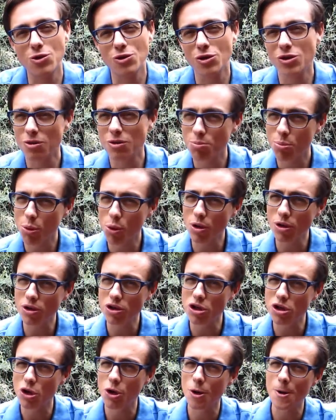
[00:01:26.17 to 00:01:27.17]
So it's important
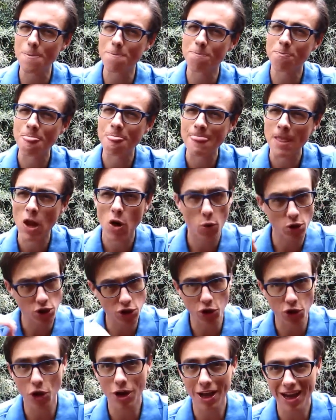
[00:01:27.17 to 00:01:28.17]
to know what
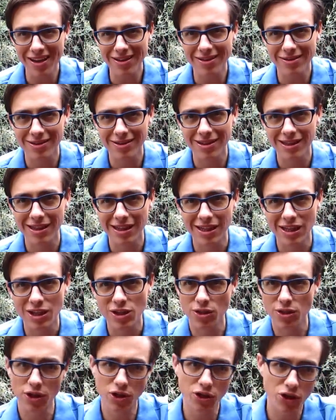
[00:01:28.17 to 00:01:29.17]
you're good at,
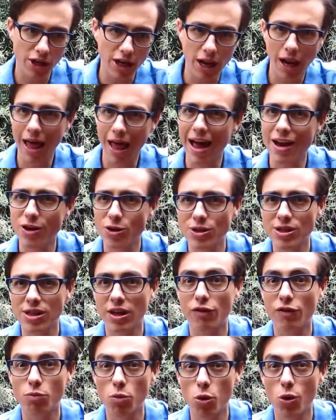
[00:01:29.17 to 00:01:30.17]
so that you can align
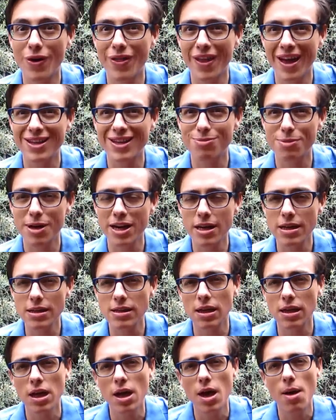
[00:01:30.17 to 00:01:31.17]
yourself more in that space,
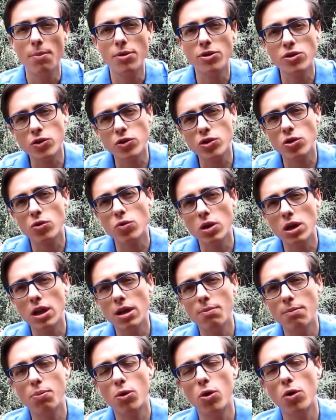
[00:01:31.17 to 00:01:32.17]
but it's also really
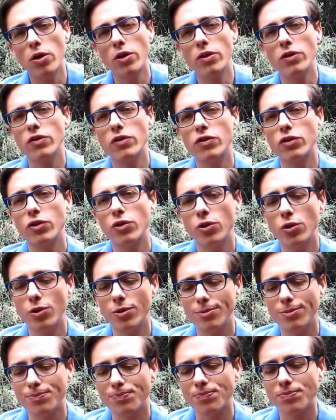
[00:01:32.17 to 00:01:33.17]
important to
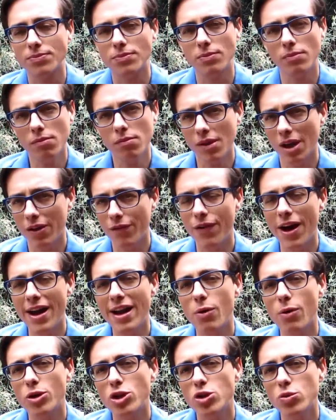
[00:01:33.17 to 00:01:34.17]
find
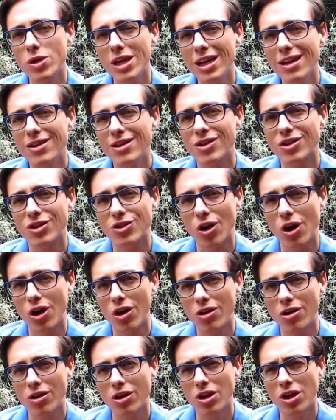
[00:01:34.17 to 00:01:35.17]
out what your weaknesses
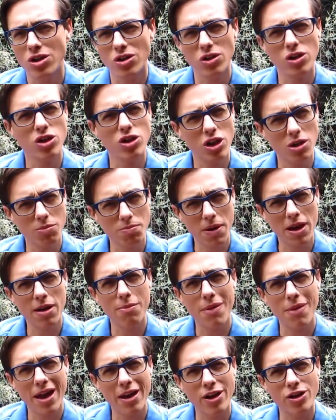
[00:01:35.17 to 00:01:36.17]
are so that you can better
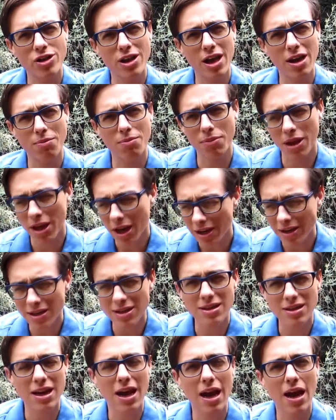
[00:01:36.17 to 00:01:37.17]
manage that and better
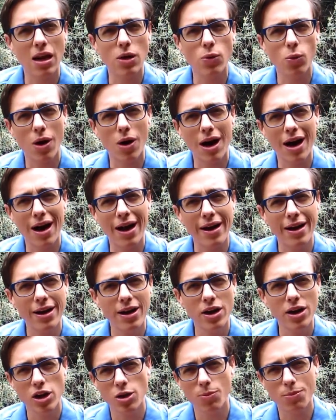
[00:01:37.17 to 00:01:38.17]
understand why
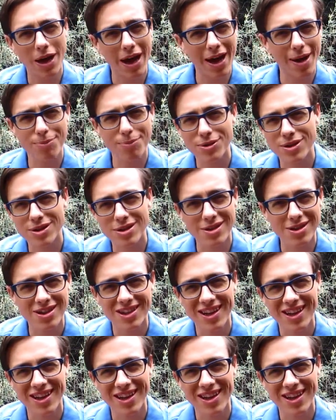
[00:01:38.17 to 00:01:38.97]
you perhaps